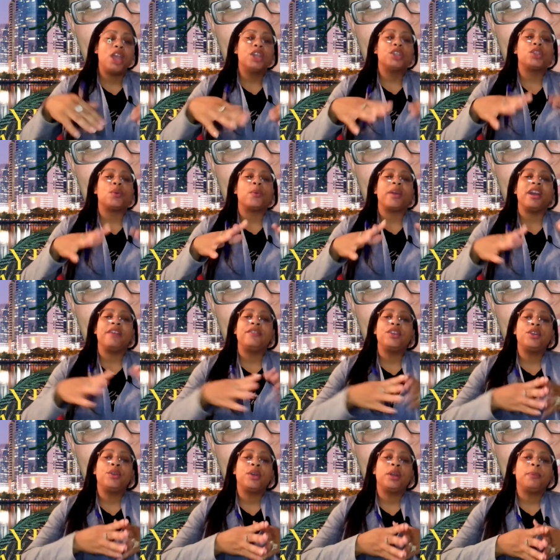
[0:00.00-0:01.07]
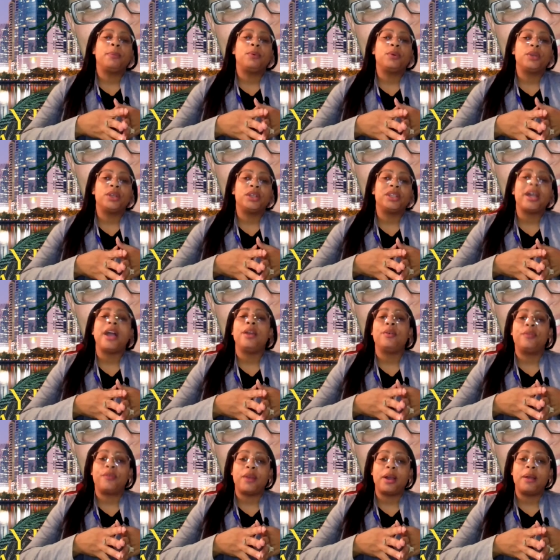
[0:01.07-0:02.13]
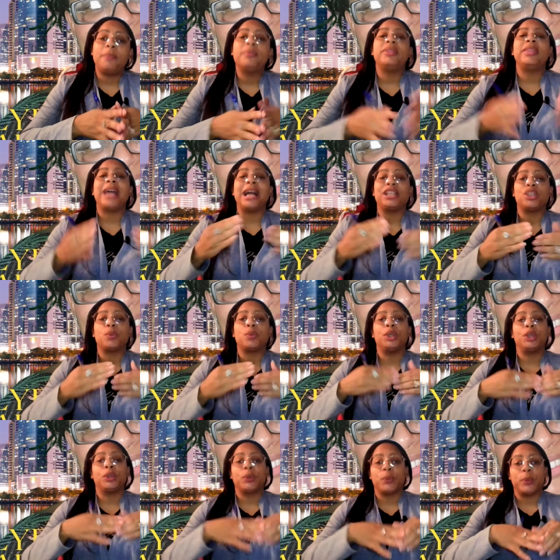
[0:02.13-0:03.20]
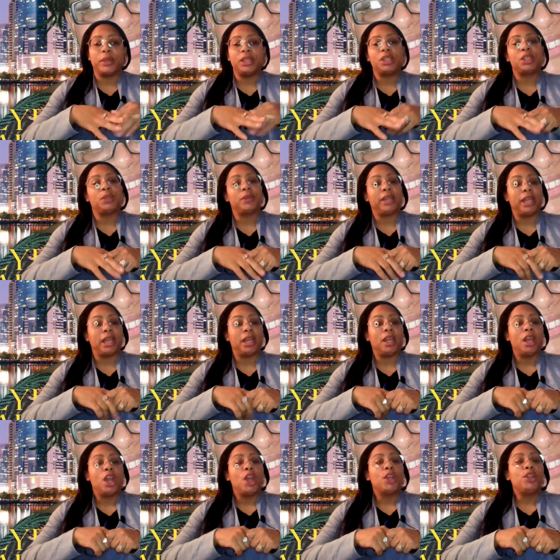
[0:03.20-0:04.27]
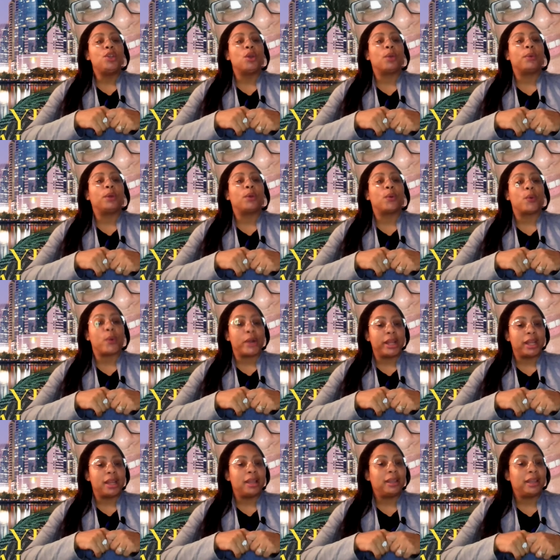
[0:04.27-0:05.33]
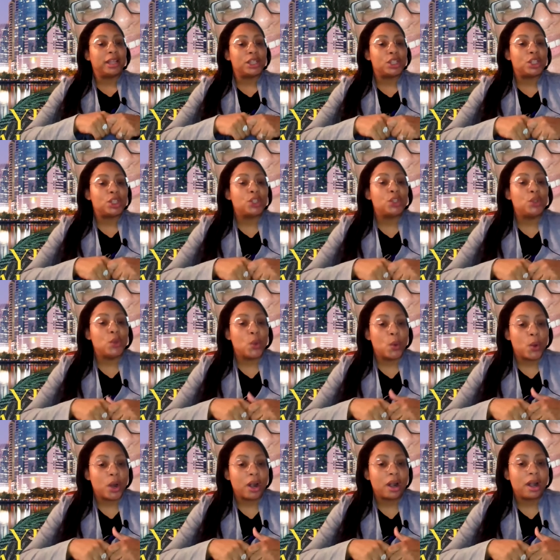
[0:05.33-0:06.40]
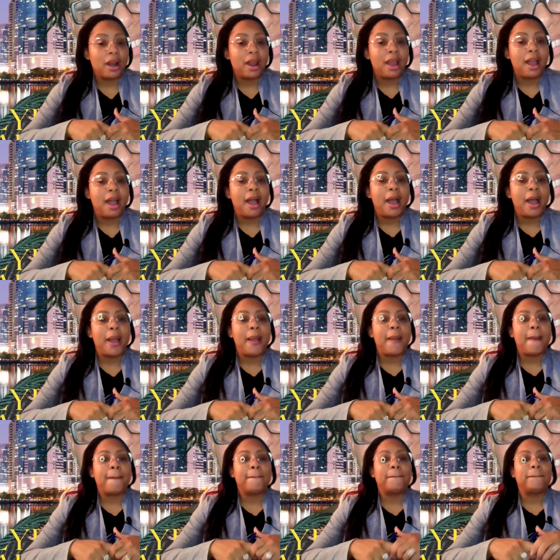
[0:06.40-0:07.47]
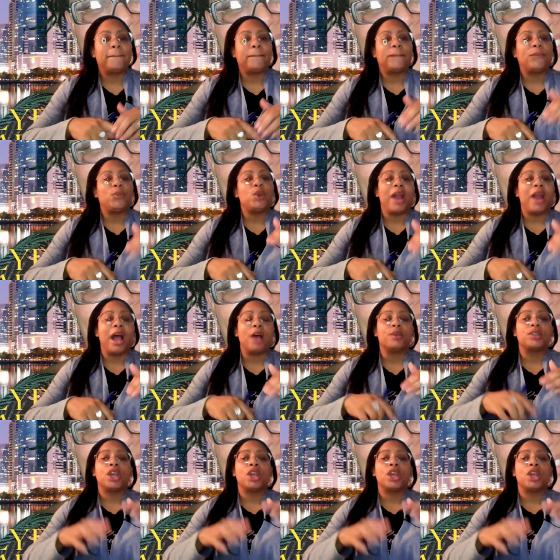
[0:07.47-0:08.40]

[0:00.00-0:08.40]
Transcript: So wherever you're going to pull your title from, that's where you're going to get your recording against your house.